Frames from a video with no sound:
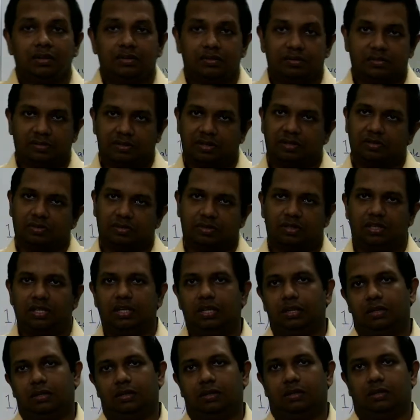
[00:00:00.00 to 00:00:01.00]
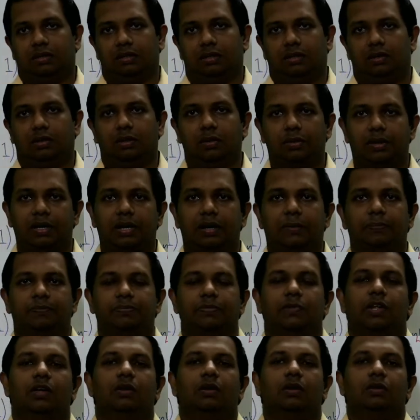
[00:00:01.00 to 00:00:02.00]
16 okay
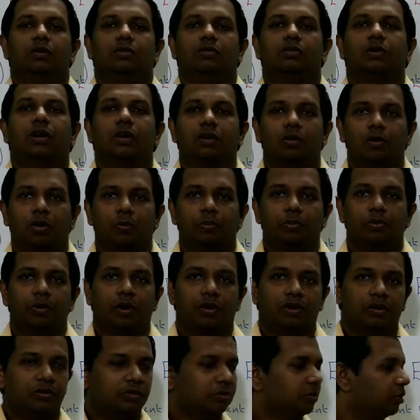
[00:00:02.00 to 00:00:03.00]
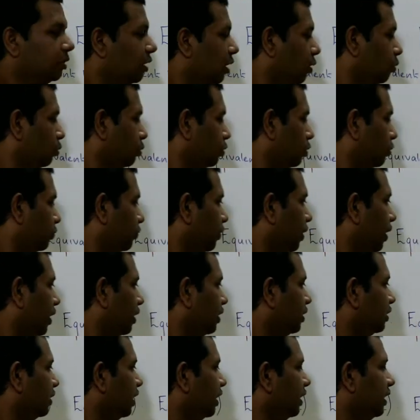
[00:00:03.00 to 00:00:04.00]
so I hope you understood how to
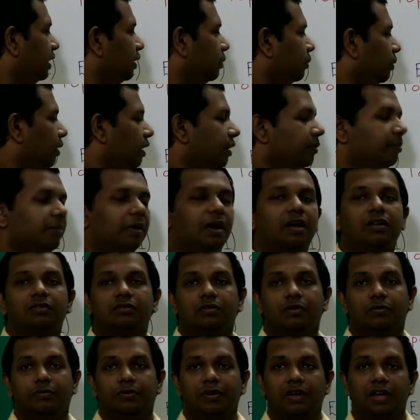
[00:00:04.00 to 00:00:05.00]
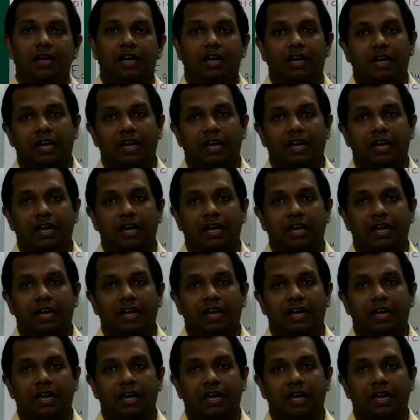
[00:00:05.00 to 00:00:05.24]
find the equivalent mass of a